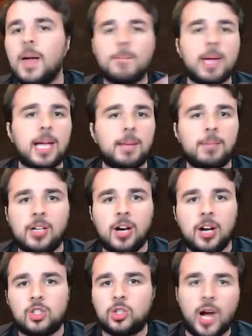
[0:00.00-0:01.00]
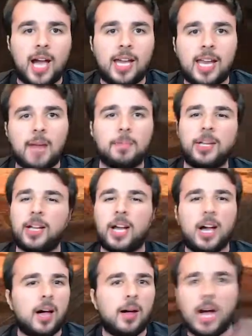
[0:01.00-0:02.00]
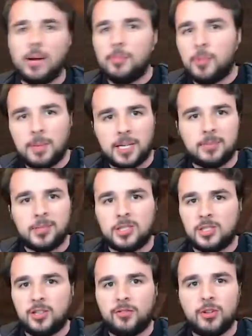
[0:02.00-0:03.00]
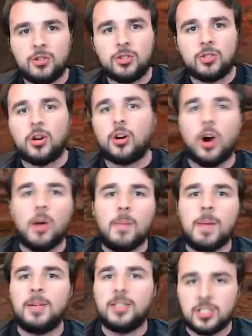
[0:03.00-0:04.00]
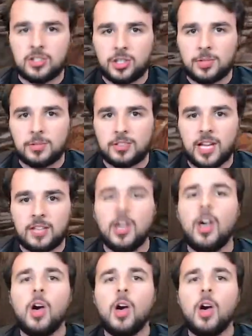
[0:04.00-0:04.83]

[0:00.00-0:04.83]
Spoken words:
pick up a gun, try it out, be like, oh, I won't pick up this in the future, or oh, maybe this circumstance,